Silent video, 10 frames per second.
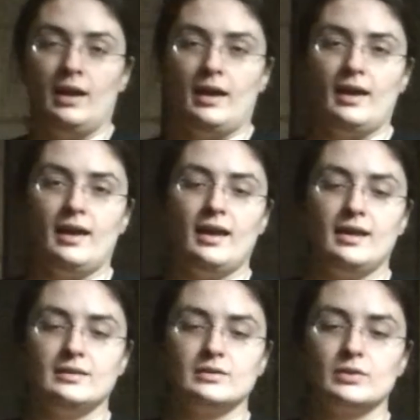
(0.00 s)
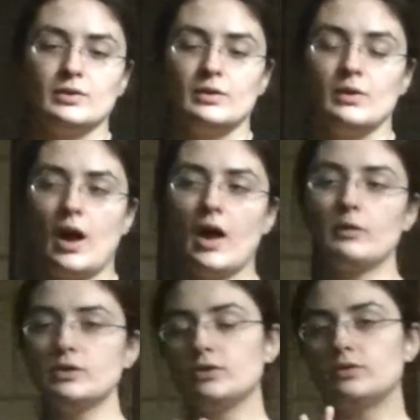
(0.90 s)
And I
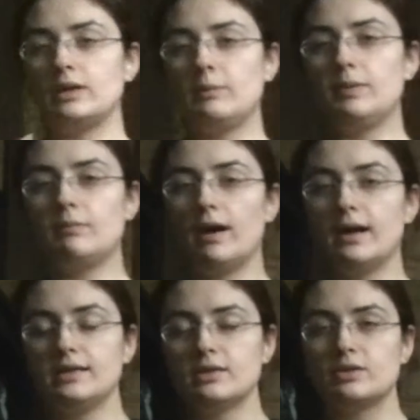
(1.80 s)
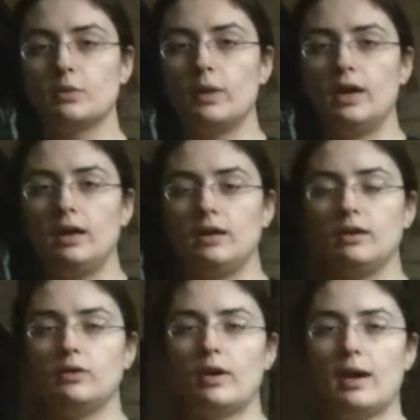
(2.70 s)
want you to keep in mind the way
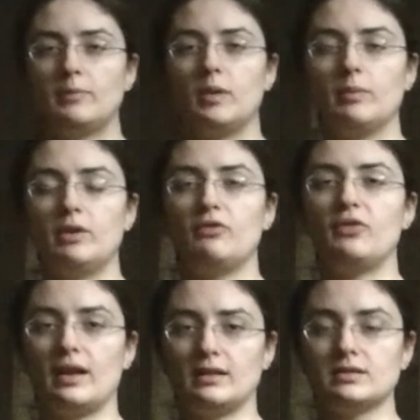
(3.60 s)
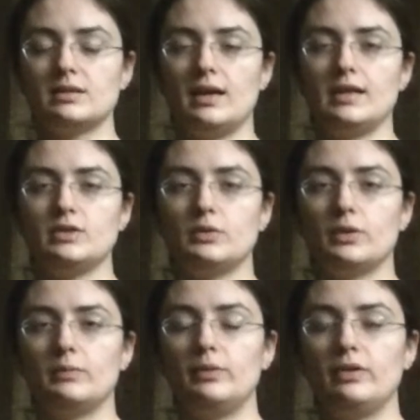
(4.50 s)
your abdomen felt as you were
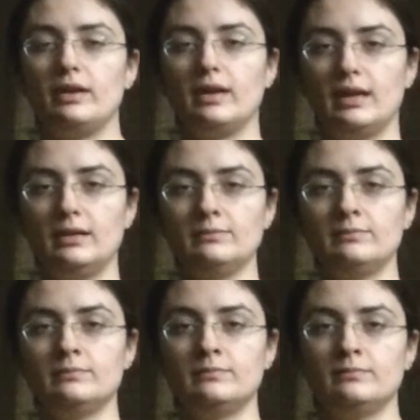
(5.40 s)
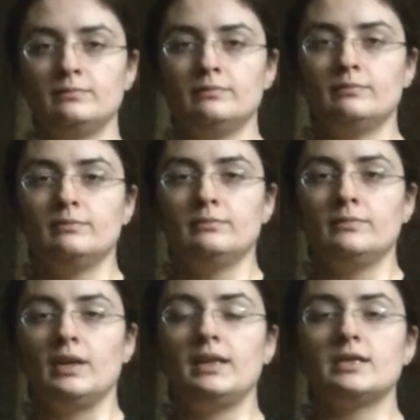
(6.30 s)
breathing in
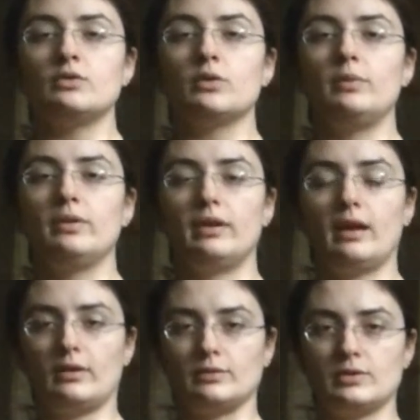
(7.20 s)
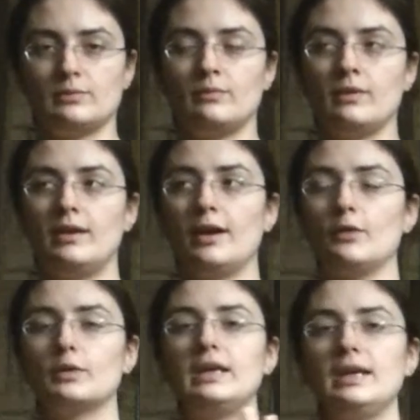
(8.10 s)
and as you were breathing out.
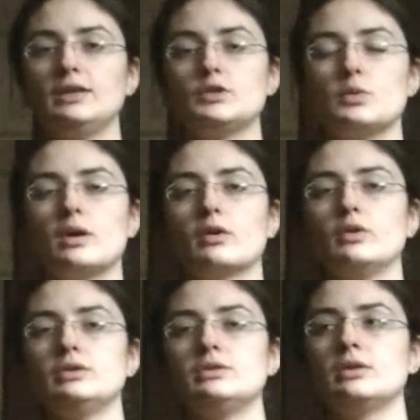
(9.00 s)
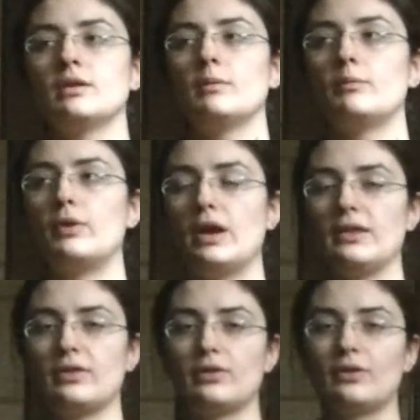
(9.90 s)
Now, key to a good
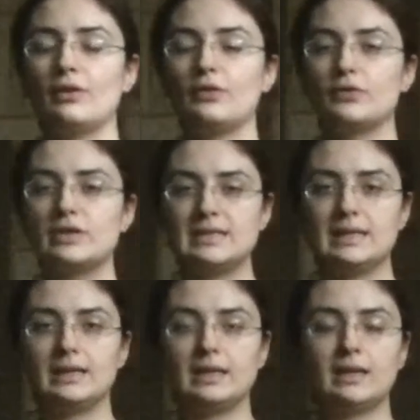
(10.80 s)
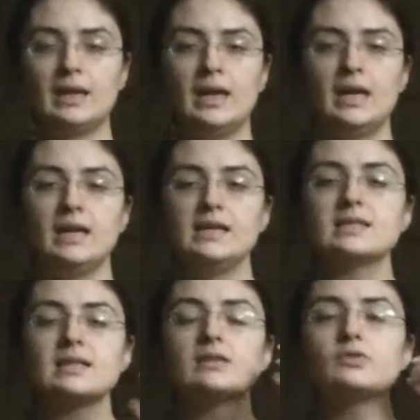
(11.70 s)
breath for singing is
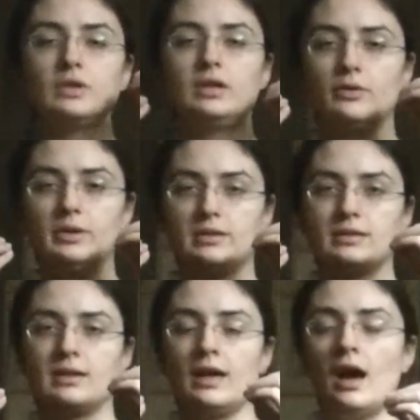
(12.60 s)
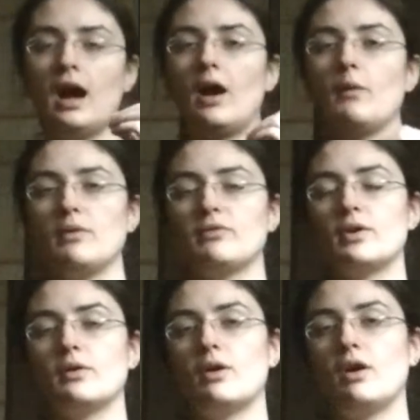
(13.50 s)
not to hear it.
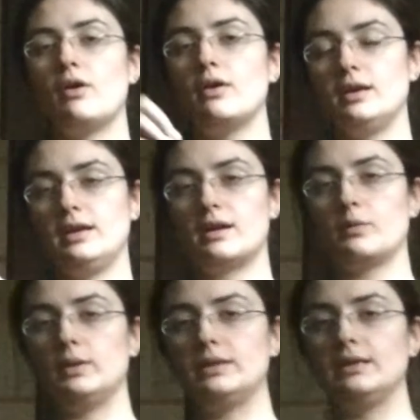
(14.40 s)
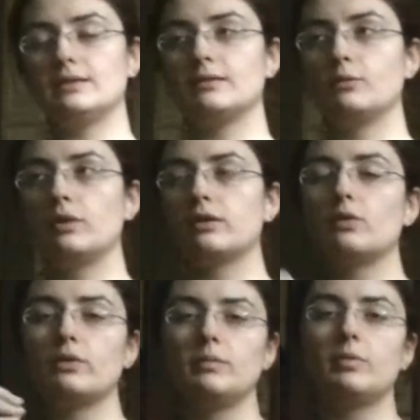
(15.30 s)
However, earlier we did with an
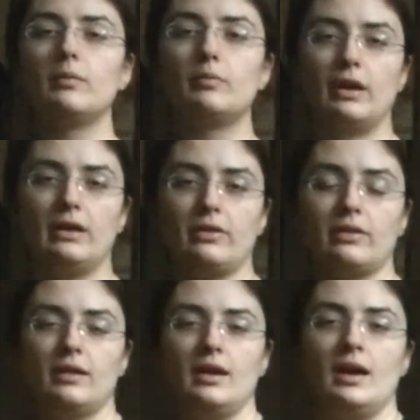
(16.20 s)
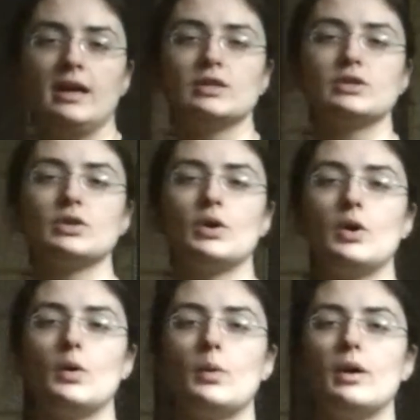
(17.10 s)
audible breath,
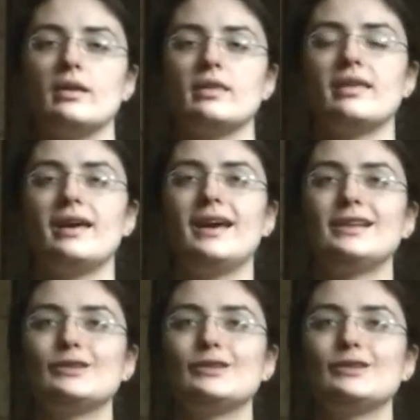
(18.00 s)
so that